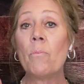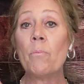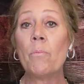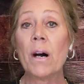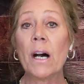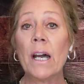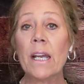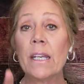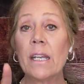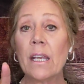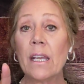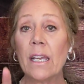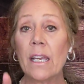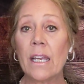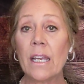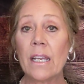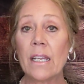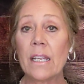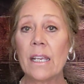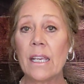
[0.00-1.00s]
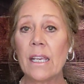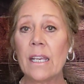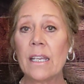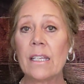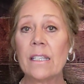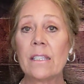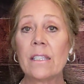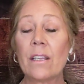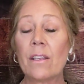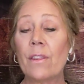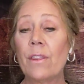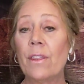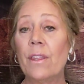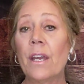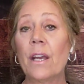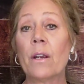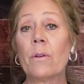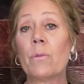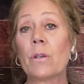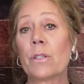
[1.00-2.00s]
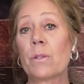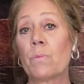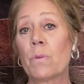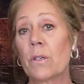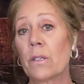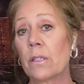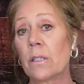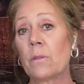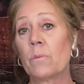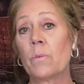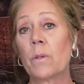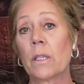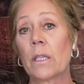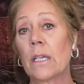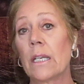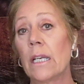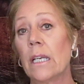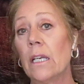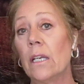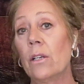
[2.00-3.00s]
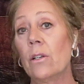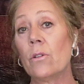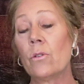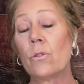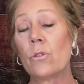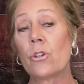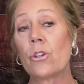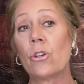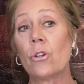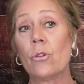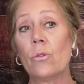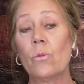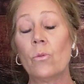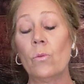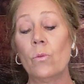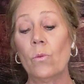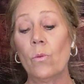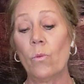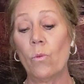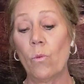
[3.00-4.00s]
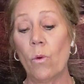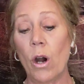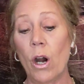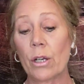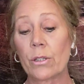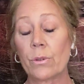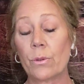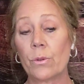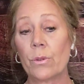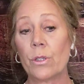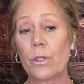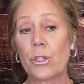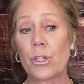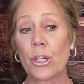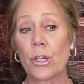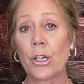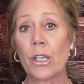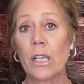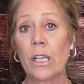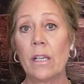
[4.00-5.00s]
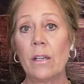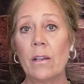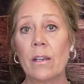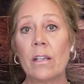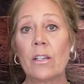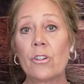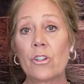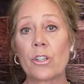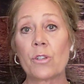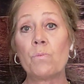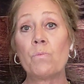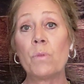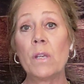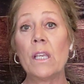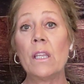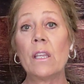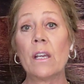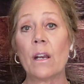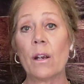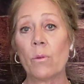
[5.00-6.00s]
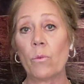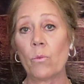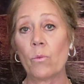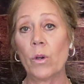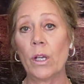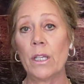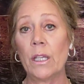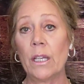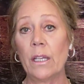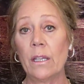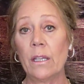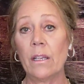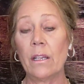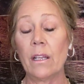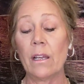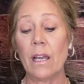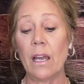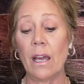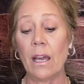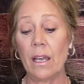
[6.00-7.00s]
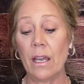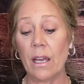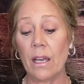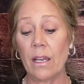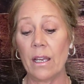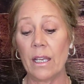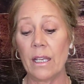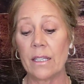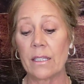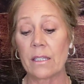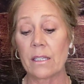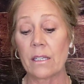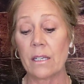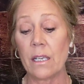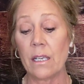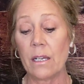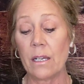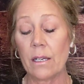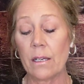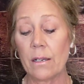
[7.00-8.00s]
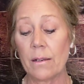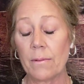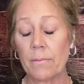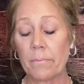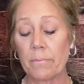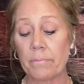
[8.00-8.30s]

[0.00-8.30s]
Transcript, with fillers: But it is their responsibility to walk through the journey. Just be there when uh, it's needed.